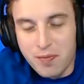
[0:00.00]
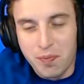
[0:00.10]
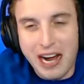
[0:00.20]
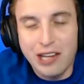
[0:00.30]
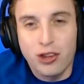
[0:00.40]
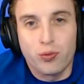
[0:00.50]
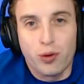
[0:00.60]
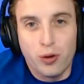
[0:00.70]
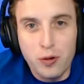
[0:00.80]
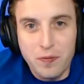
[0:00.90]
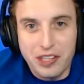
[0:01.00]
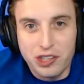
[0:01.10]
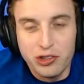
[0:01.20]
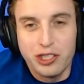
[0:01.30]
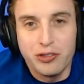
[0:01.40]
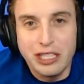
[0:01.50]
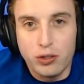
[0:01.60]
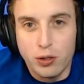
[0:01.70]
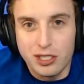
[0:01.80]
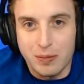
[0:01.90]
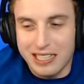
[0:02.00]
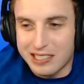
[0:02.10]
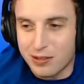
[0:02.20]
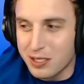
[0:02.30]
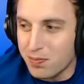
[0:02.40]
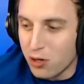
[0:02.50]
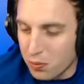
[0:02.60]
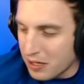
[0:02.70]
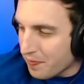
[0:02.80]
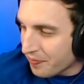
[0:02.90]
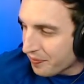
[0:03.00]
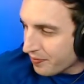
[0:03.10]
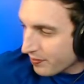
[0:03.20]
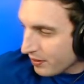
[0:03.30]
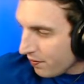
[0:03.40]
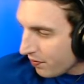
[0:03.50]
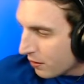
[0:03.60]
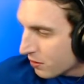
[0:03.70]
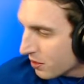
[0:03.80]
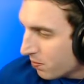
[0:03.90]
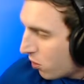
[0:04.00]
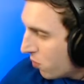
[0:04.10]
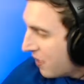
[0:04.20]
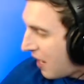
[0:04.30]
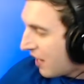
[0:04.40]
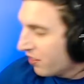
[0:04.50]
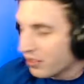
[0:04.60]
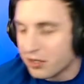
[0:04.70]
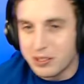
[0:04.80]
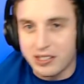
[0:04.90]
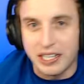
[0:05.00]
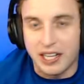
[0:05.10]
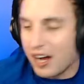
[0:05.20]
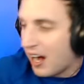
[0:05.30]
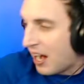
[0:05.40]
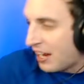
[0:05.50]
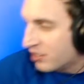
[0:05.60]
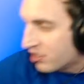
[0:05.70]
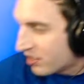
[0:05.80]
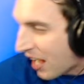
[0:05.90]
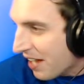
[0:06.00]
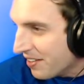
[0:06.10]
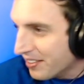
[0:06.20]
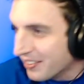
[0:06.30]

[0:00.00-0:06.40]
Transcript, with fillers: My throat literally closed up. Guys, there was a moment. There was a moment I literally was like, I just died.